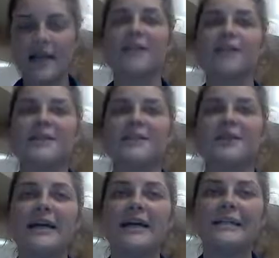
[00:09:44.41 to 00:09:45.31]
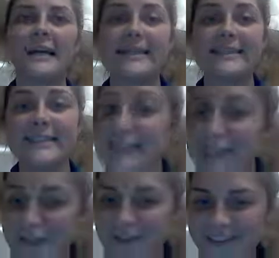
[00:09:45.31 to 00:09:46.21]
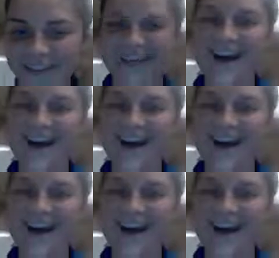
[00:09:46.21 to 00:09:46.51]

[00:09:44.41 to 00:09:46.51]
otherwise known as likes to steal.